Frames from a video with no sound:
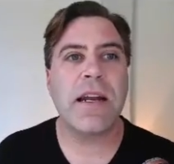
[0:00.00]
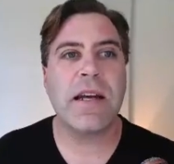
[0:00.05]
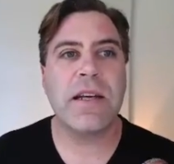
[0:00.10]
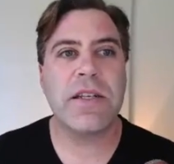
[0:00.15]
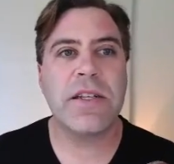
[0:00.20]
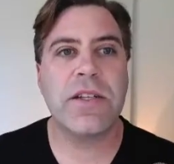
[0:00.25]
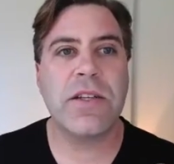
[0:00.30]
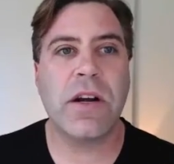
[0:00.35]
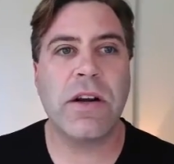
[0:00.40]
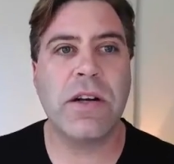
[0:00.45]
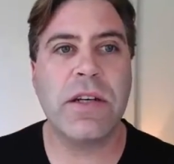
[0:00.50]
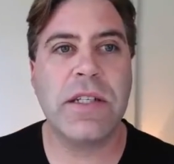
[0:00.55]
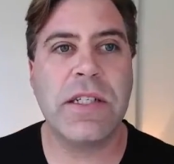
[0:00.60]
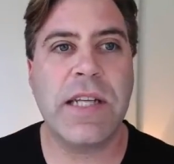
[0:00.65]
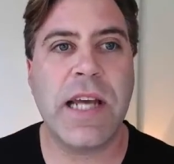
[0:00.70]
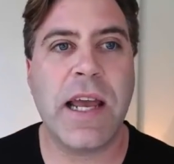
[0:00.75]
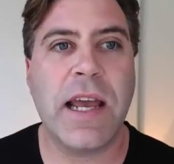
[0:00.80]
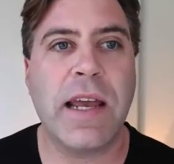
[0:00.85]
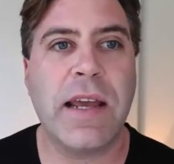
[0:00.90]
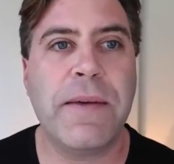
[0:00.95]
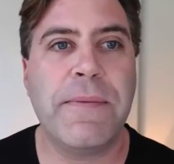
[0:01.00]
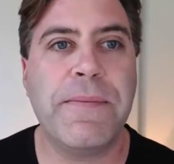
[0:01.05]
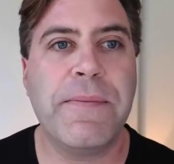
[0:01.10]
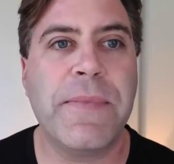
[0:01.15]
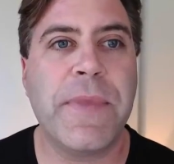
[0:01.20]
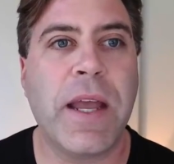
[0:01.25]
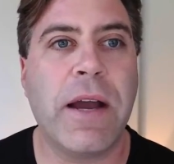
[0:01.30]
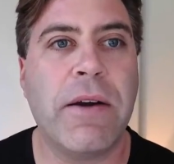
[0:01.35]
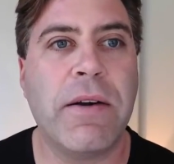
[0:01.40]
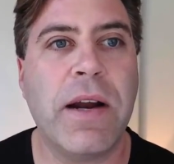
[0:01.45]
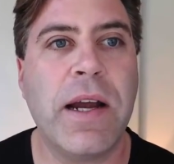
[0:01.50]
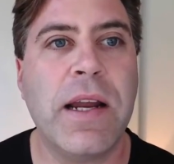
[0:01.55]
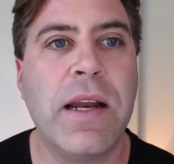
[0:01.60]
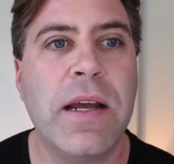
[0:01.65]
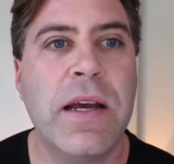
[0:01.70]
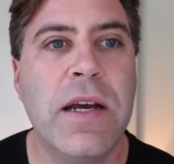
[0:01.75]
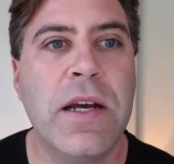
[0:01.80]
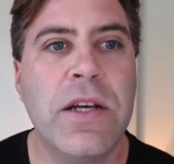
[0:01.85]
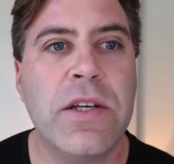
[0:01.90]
a start day, all right?